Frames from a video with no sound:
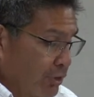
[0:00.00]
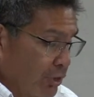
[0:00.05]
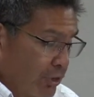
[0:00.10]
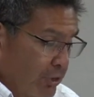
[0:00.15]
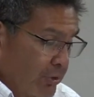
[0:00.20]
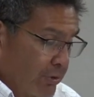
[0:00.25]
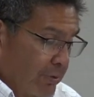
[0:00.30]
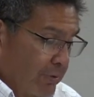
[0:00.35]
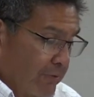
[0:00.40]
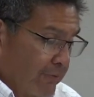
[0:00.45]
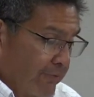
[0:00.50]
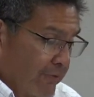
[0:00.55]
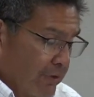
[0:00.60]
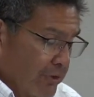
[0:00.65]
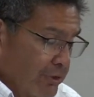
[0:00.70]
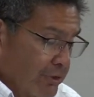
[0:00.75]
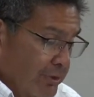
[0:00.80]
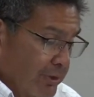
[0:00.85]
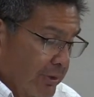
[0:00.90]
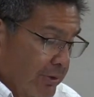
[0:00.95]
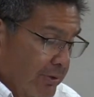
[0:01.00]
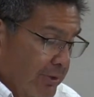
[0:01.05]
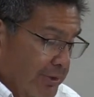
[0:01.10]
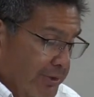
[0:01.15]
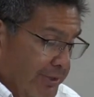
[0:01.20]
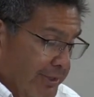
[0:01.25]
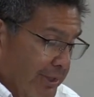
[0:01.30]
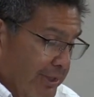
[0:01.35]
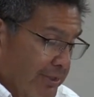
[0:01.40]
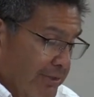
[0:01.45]
2, verse 2, it
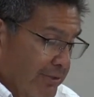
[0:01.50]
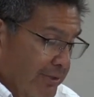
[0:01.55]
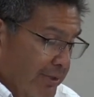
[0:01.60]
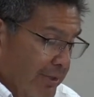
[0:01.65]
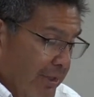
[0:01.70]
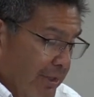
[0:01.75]
says,